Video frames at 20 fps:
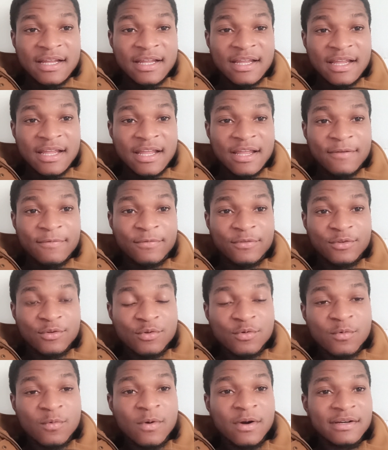If
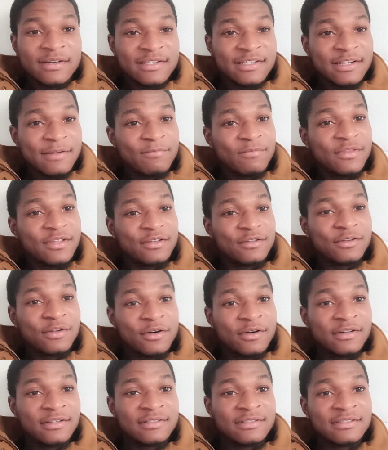you want something
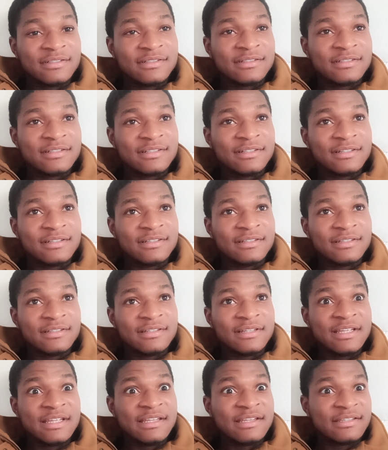done
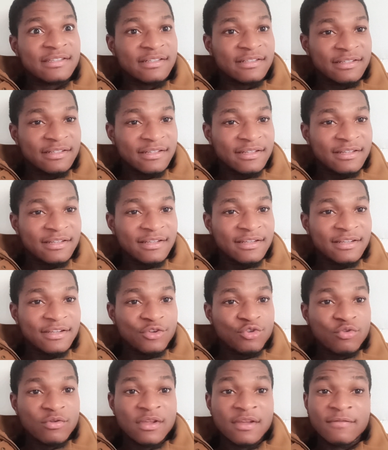easily,
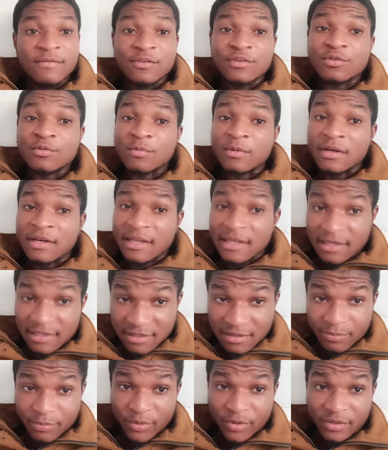you give it to a
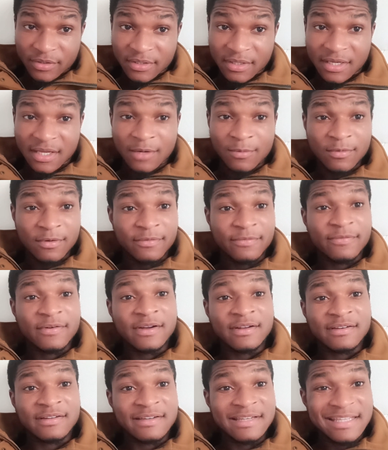lazy person, he will
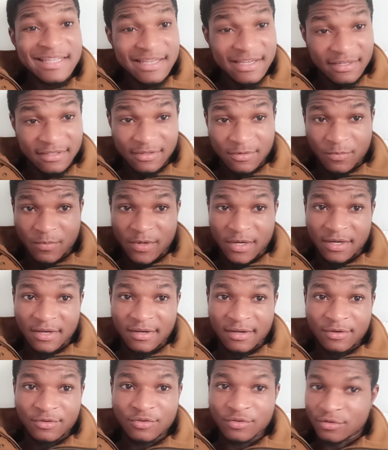find an easy way
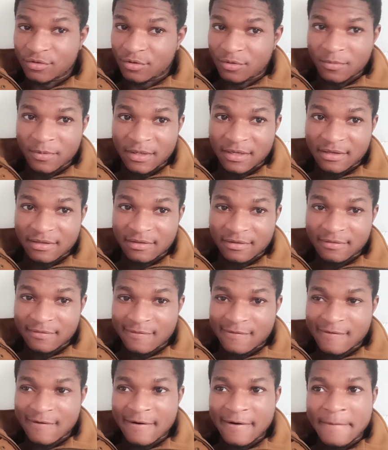to do it,
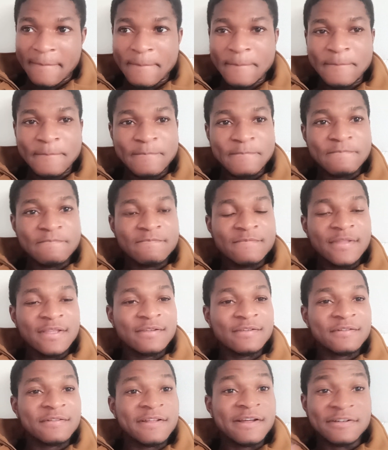right?
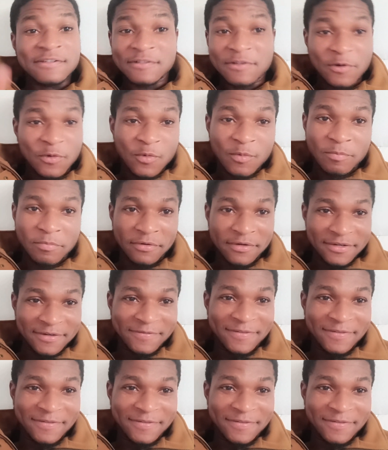So that's the whole point of